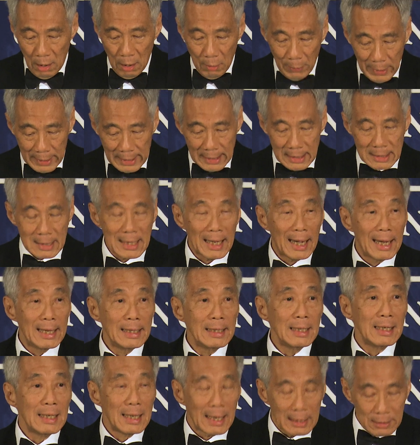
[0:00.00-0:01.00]
We
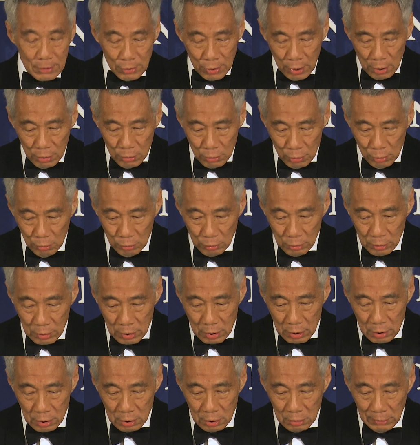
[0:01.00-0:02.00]
design electoral
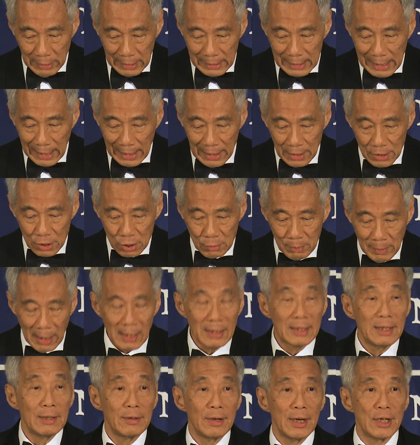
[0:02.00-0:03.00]
rules to encourage
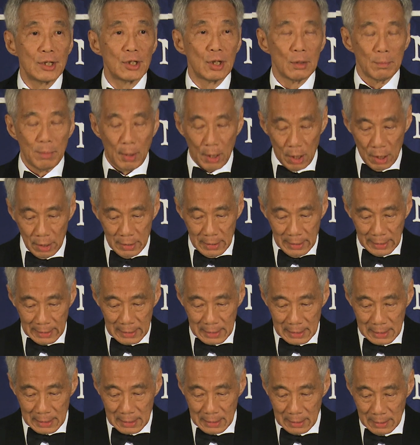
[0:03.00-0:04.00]
multiracial
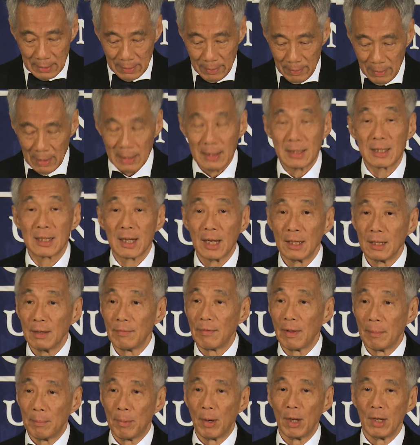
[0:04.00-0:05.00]
politics instead
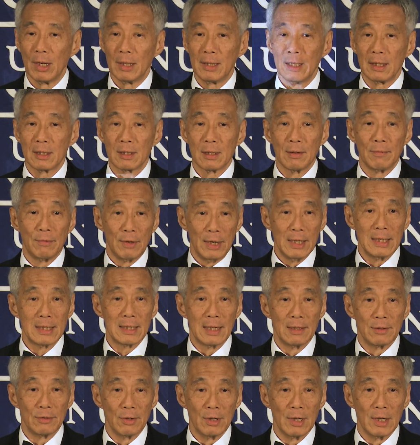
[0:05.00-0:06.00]
of the politics of race
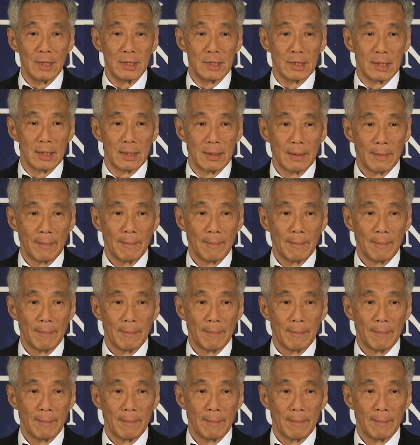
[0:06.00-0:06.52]
and religion.